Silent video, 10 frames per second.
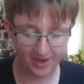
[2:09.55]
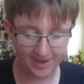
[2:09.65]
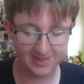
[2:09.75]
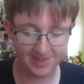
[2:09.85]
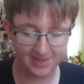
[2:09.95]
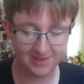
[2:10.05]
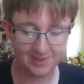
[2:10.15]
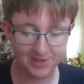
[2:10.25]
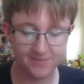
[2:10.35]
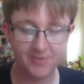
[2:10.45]
I like the
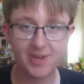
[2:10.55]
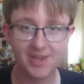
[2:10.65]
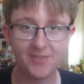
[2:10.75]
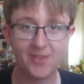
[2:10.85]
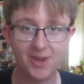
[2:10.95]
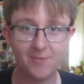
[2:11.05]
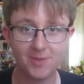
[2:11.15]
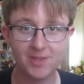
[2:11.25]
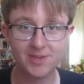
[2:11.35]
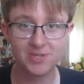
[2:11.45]
look of today. They did a
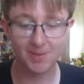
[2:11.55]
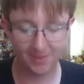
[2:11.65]
really good job.